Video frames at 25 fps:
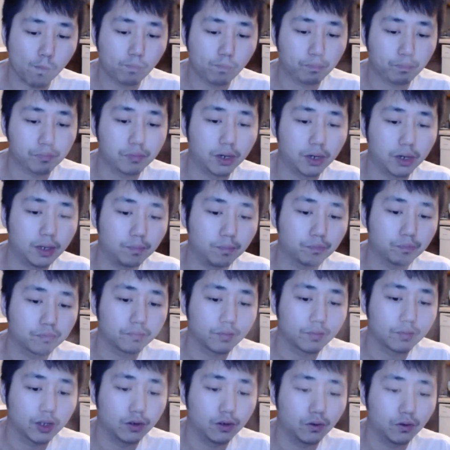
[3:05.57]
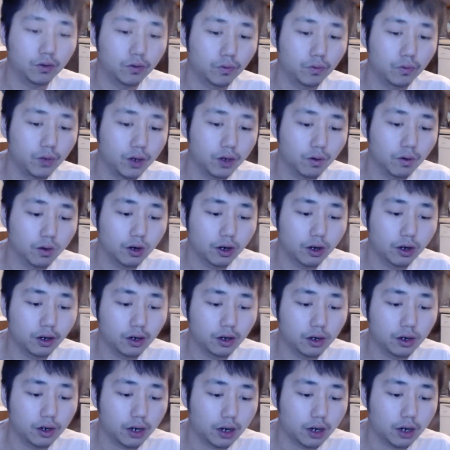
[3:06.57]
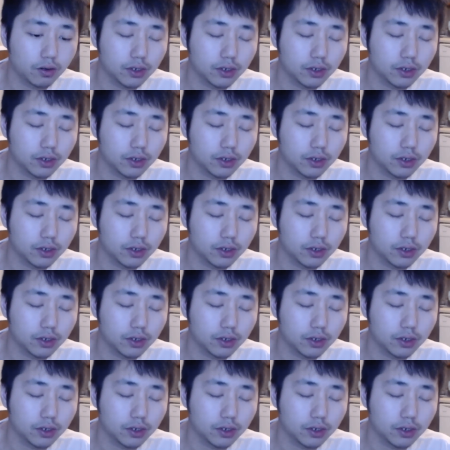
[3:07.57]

But I was